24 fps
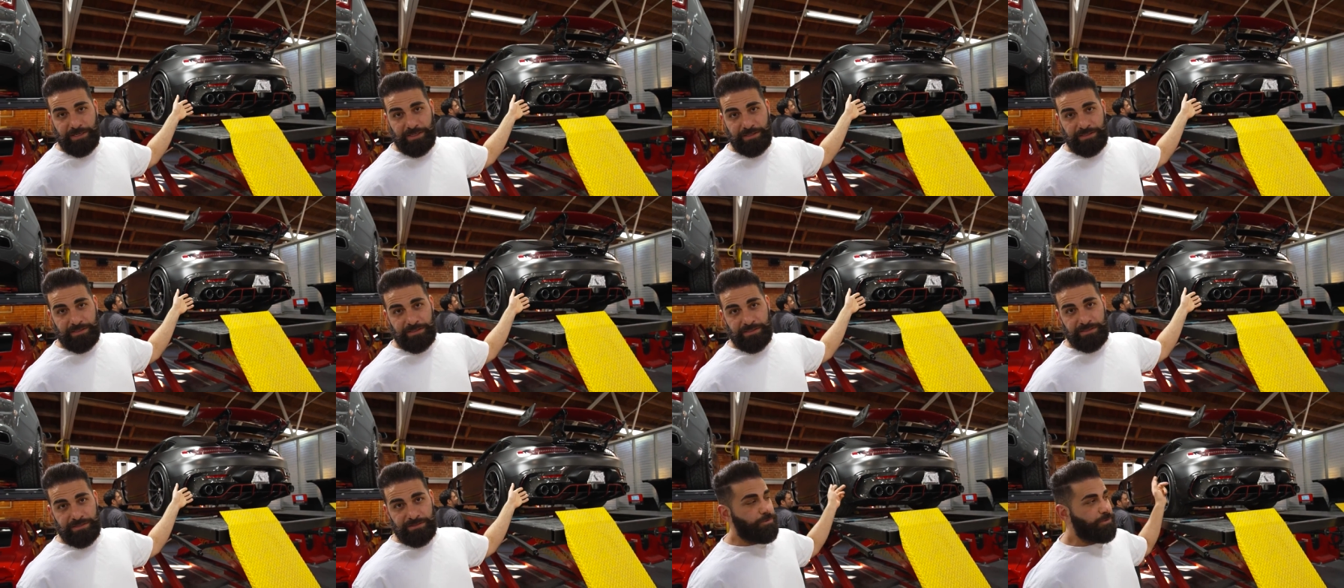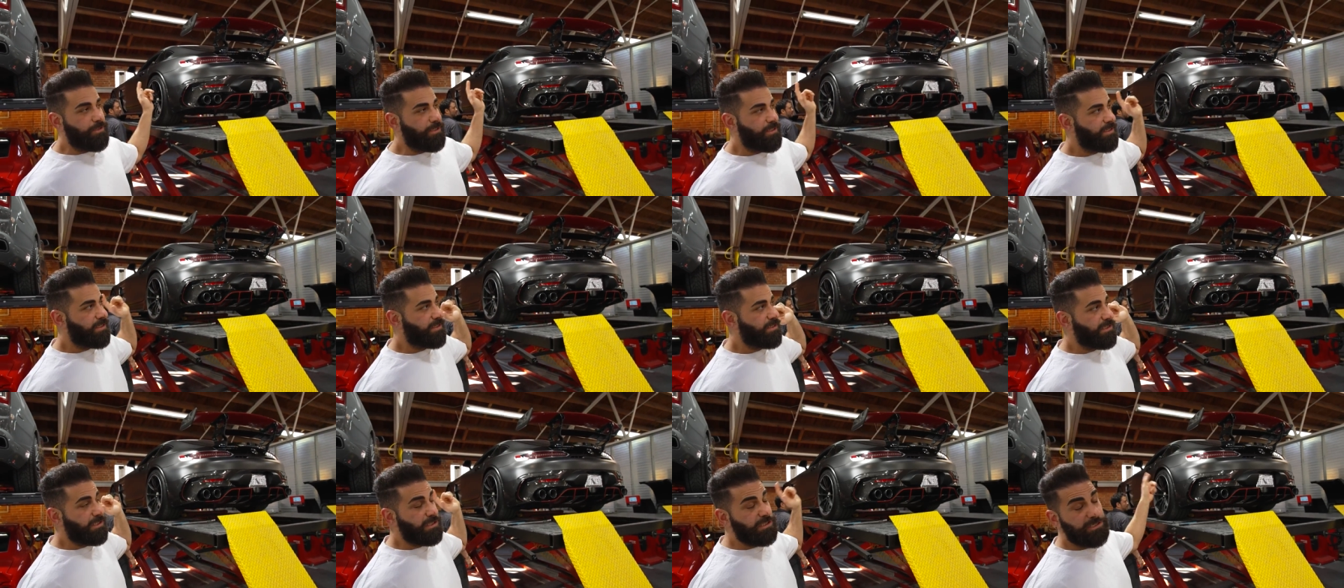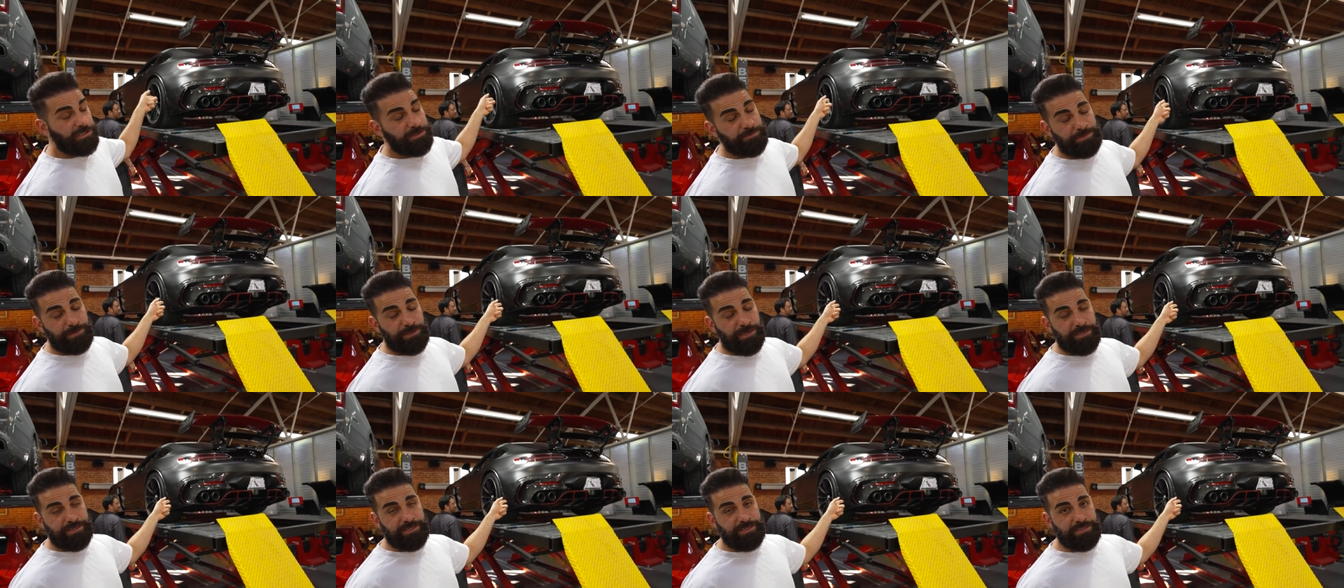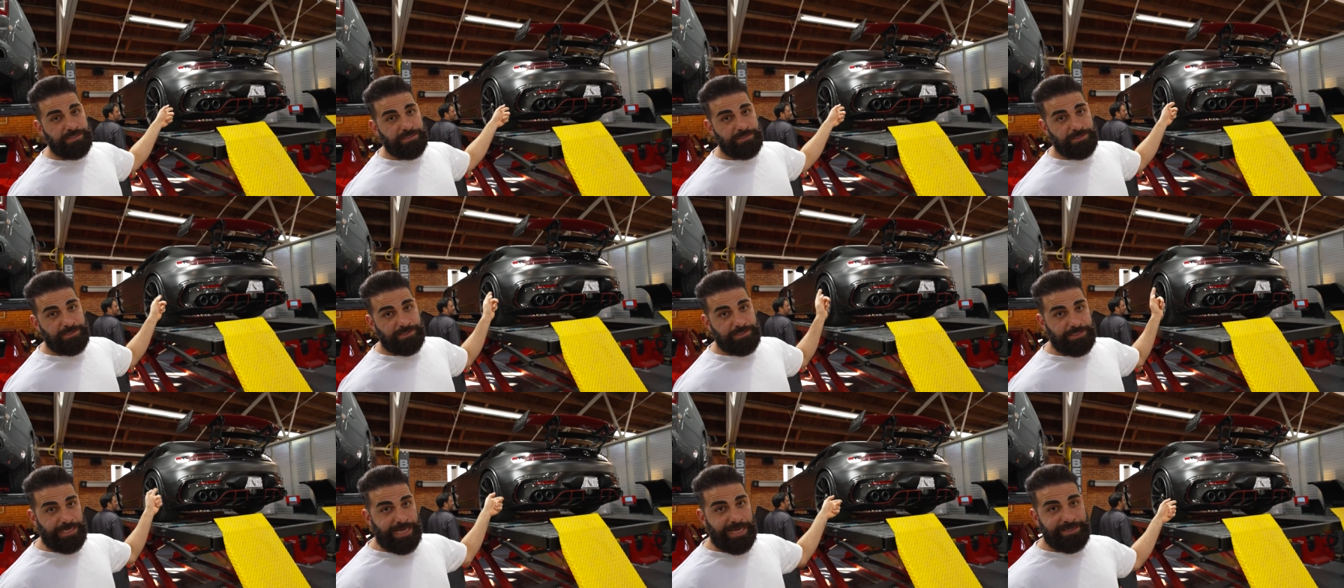color. We clear brought it,
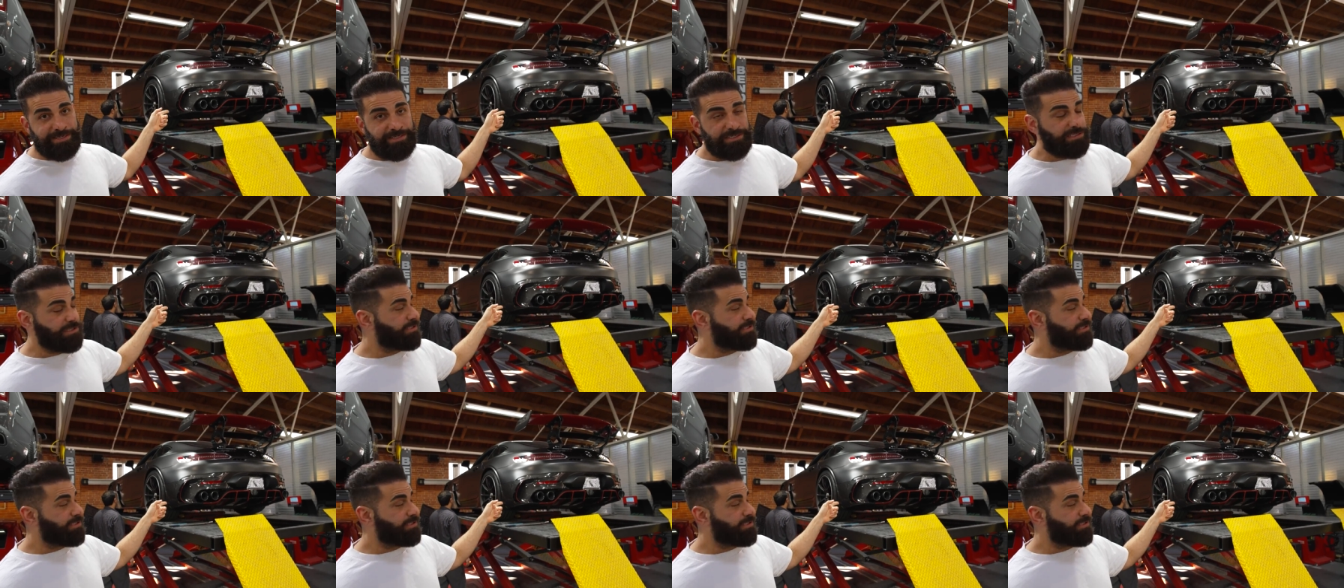satin